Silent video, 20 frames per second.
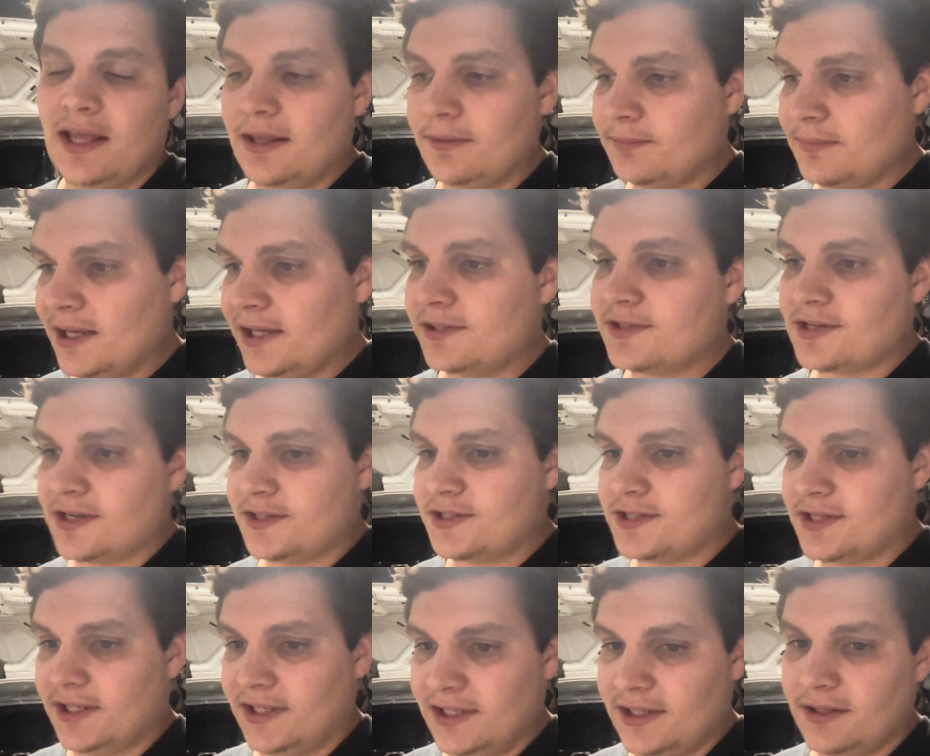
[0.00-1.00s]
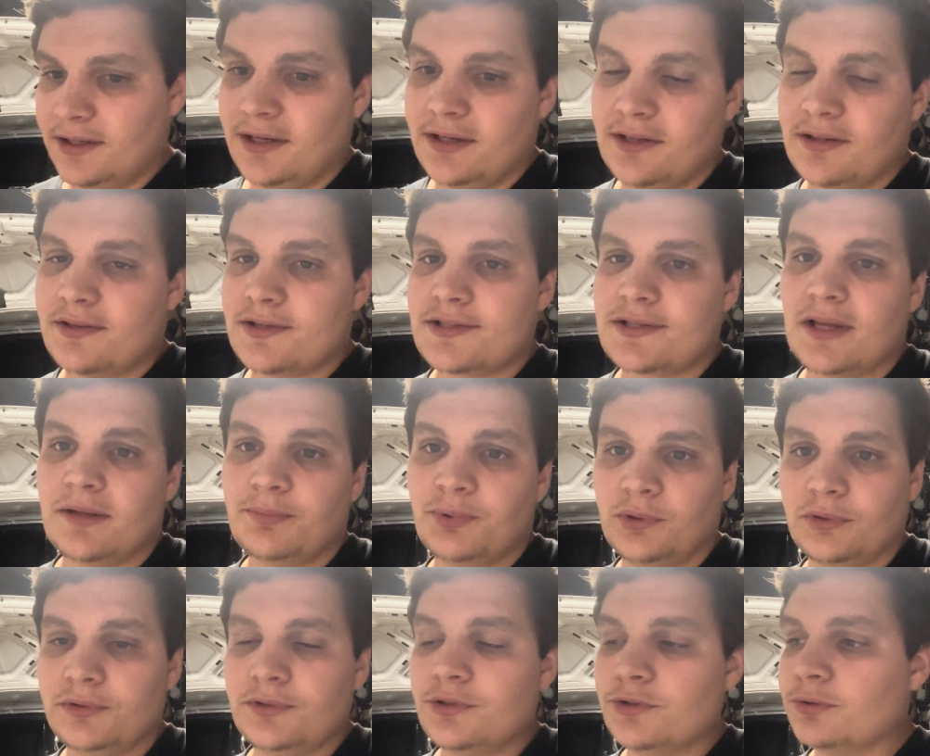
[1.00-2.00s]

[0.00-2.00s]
It makes sense to get it into the sled pulling